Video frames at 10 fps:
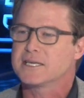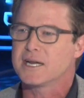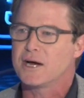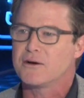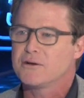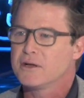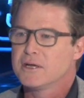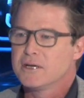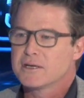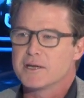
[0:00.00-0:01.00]
you know,
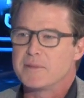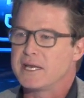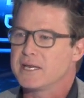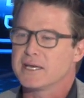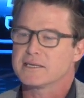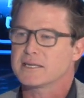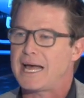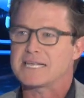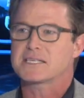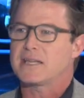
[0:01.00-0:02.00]
comedian,
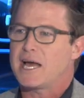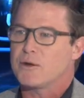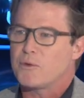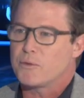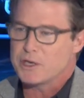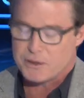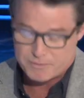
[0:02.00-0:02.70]
class clown? What were you?